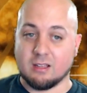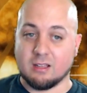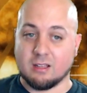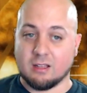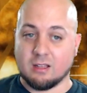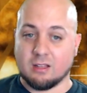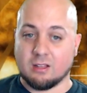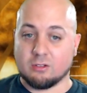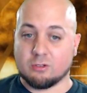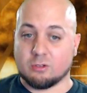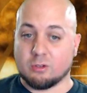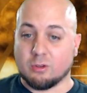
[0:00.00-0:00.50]

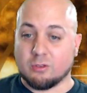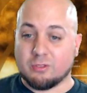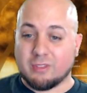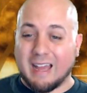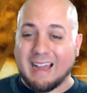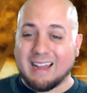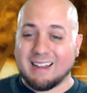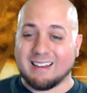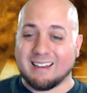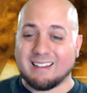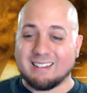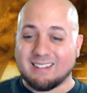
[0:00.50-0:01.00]
So
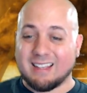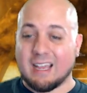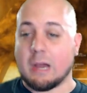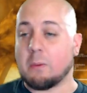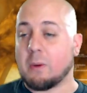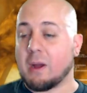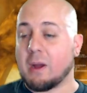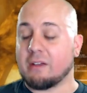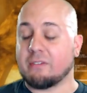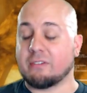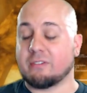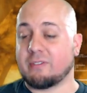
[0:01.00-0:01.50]
that is how
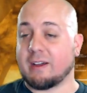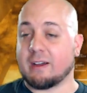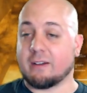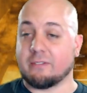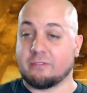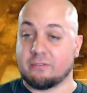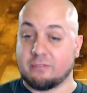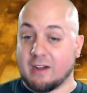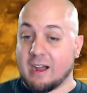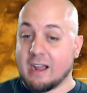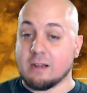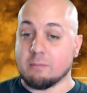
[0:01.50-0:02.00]
I
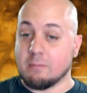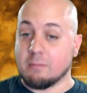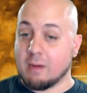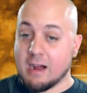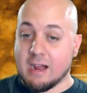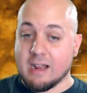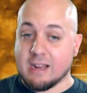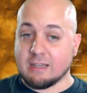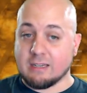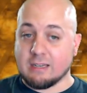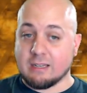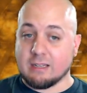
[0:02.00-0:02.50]
find
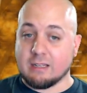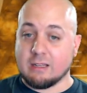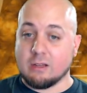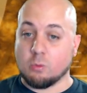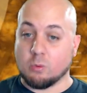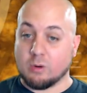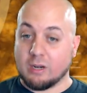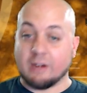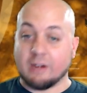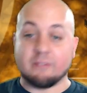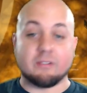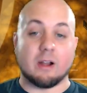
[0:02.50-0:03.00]
mine
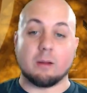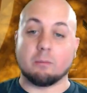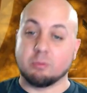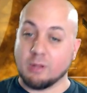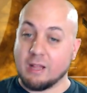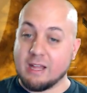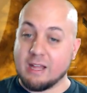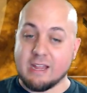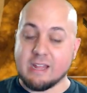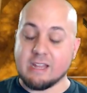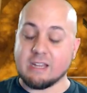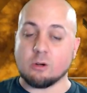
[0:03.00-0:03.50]
whenever I'm
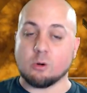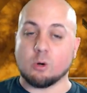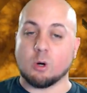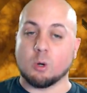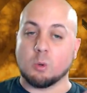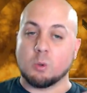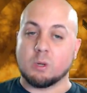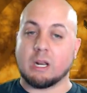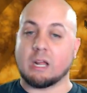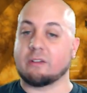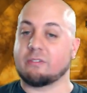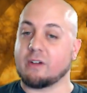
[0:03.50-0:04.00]
playing, or
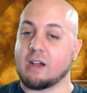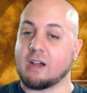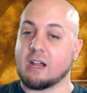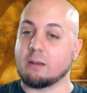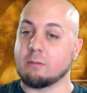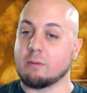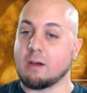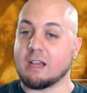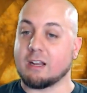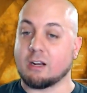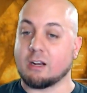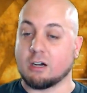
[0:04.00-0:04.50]
when I find
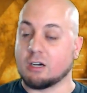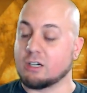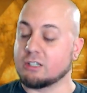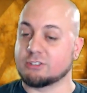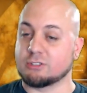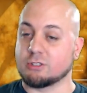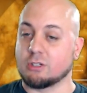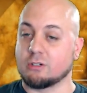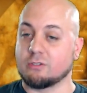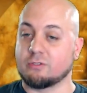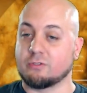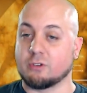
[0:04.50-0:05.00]
mine
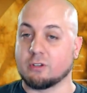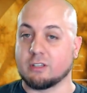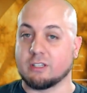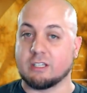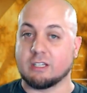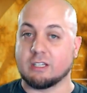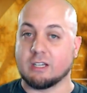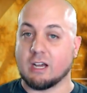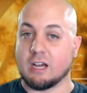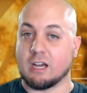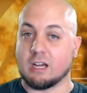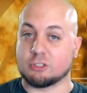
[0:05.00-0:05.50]
also for
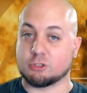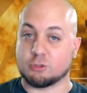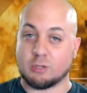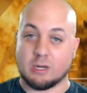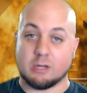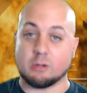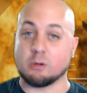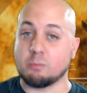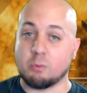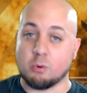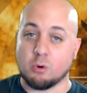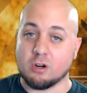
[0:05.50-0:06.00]
the trade
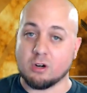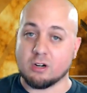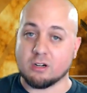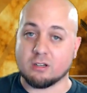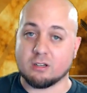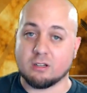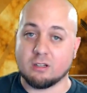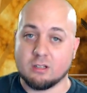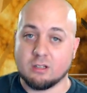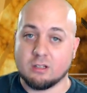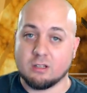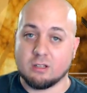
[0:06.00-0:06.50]
report.
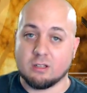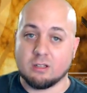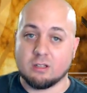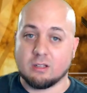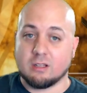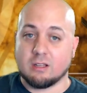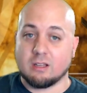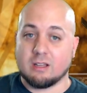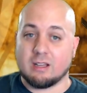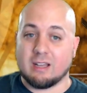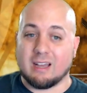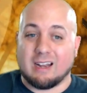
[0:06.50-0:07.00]

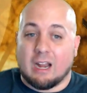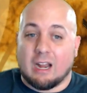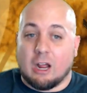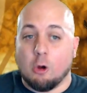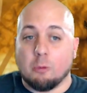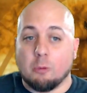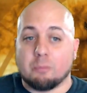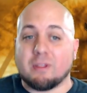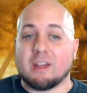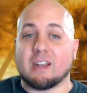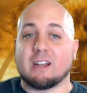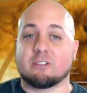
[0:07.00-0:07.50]
And I
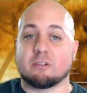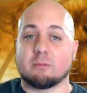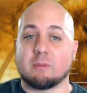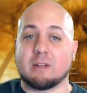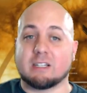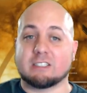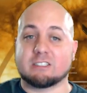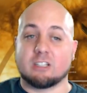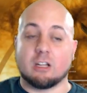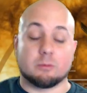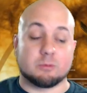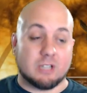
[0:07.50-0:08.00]
hope that
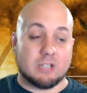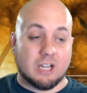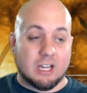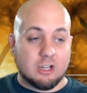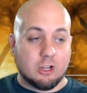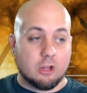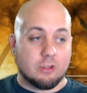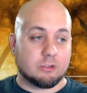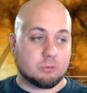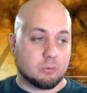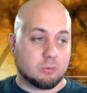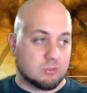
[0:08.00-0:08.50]
information helps you. I
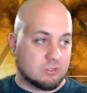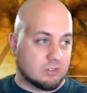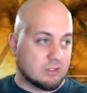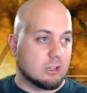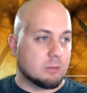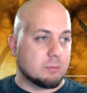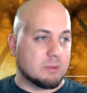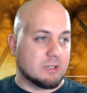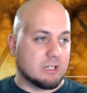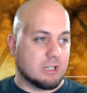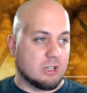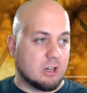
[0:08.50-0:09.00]
know this was a little
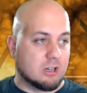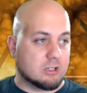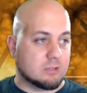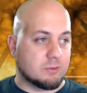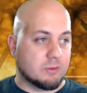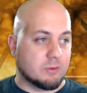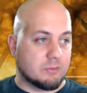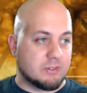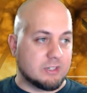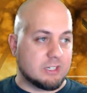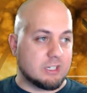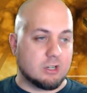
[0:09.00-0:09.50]
bit longer of a
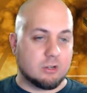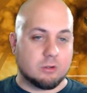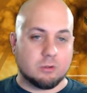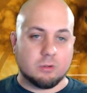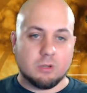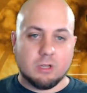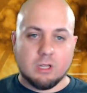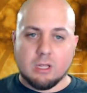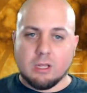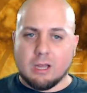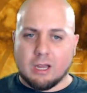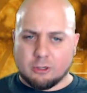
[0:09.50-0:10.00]
video.
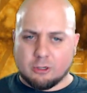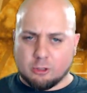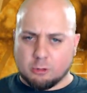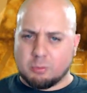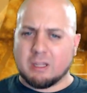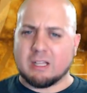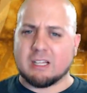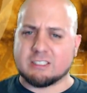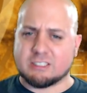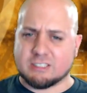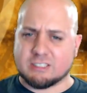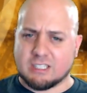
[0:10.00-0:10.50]
I do
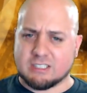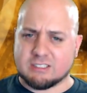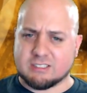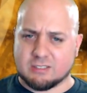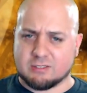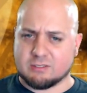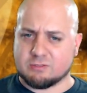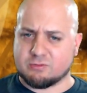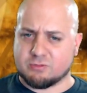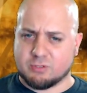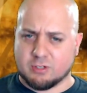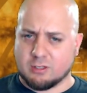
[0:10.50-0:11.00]
apologize
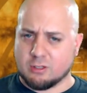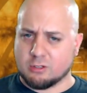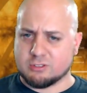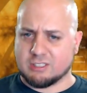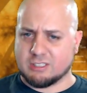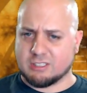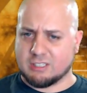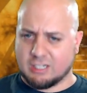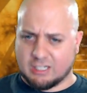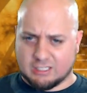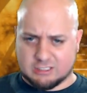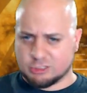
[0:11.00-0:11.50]
for those
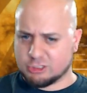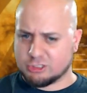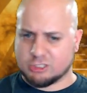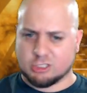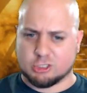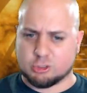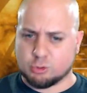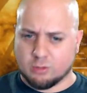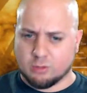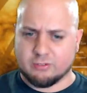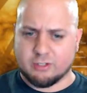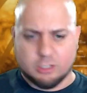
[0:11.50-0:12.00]
that like just a
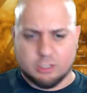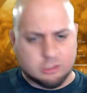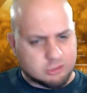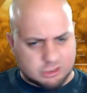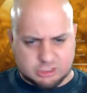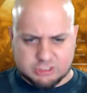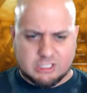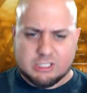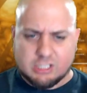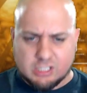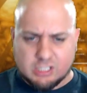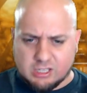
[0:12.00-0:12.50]
short video.
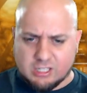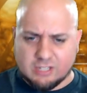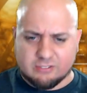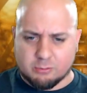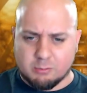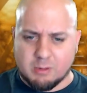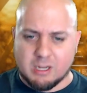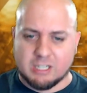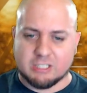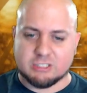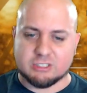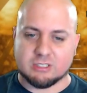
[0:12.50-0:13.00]
Just get to the
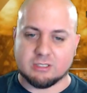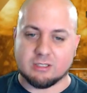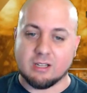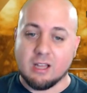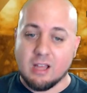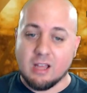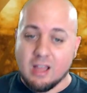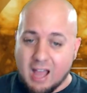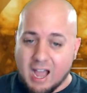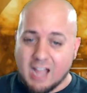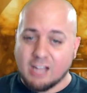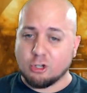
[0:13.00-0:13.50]
information.
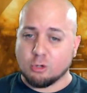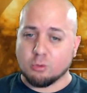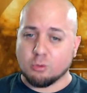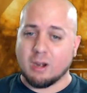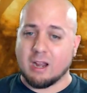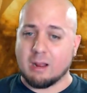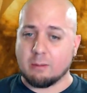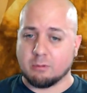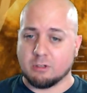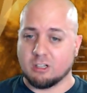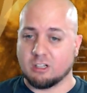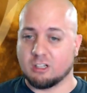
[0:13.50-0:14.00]
I do
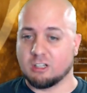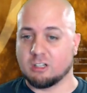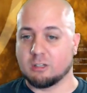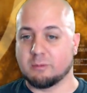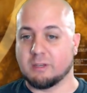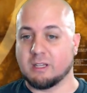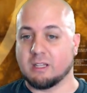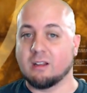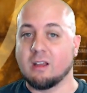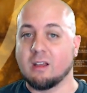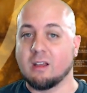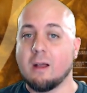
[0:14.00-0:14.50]
ramble a little
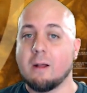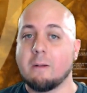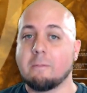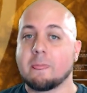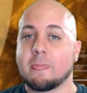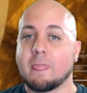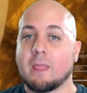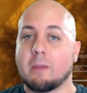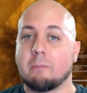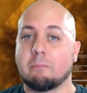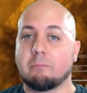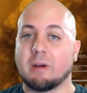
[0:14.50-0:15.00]
bit.
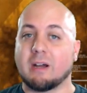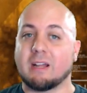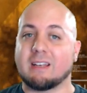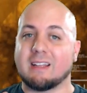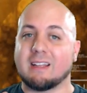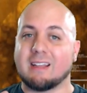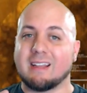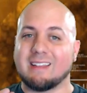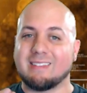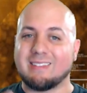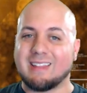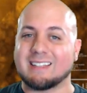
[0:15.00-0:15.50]
But
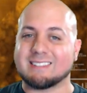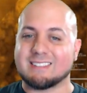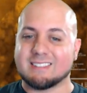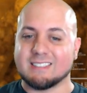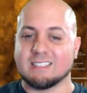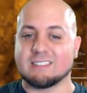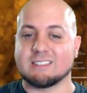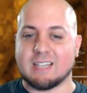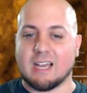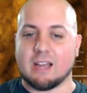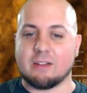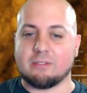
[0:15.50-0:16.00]
in that
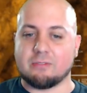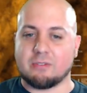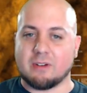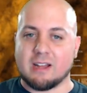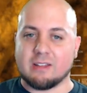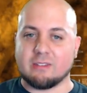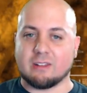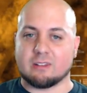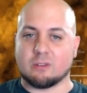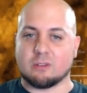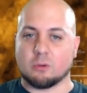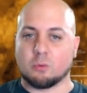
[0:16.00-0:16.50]
sense, I find
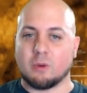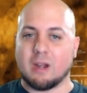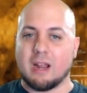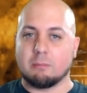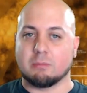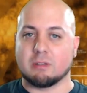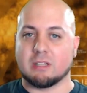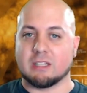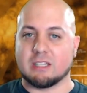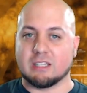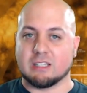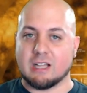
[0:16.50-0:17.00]
that the
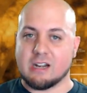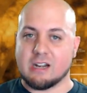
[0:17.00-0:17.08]
rambling a lot of